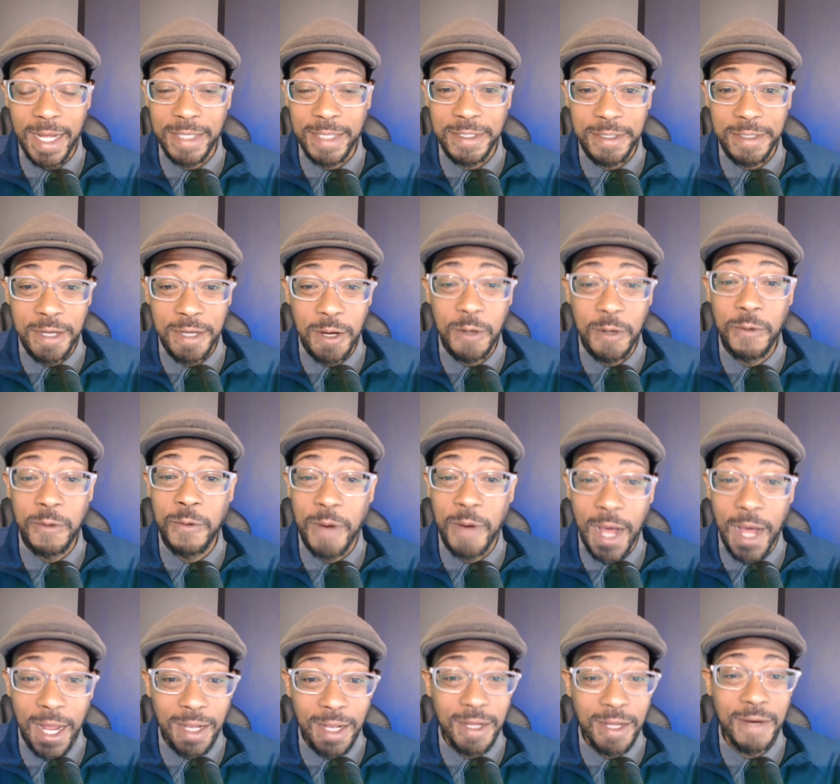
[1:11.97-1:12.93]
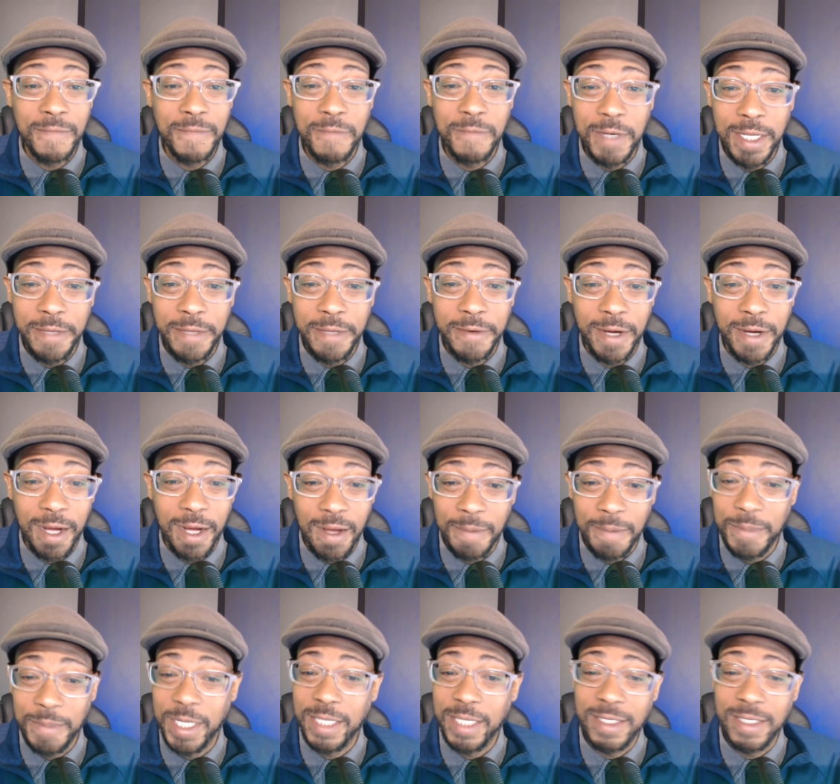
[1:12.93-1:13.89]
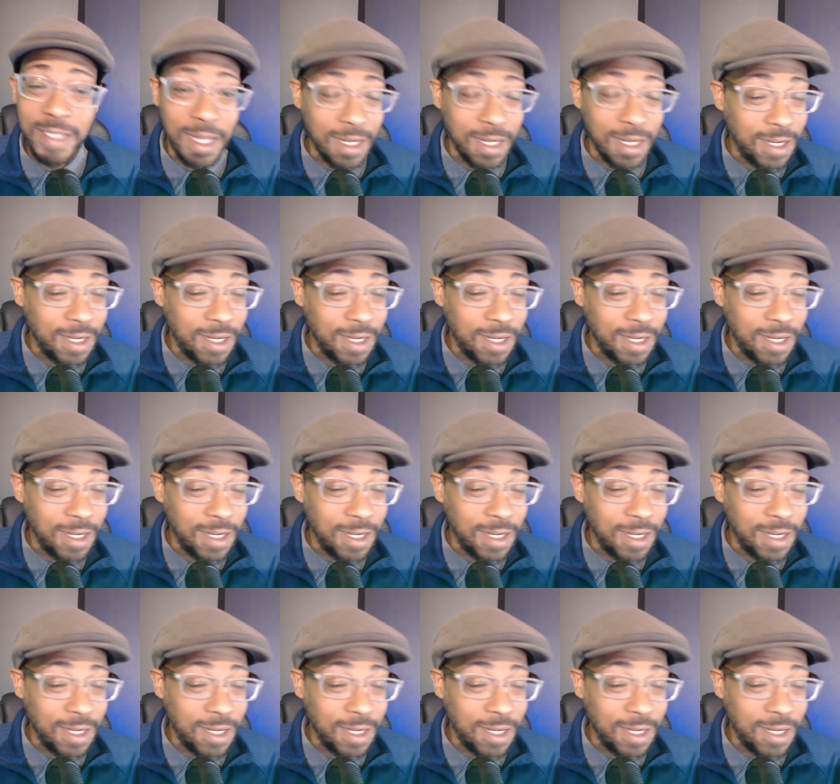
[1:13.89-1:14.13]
as you know, I love reading your comments.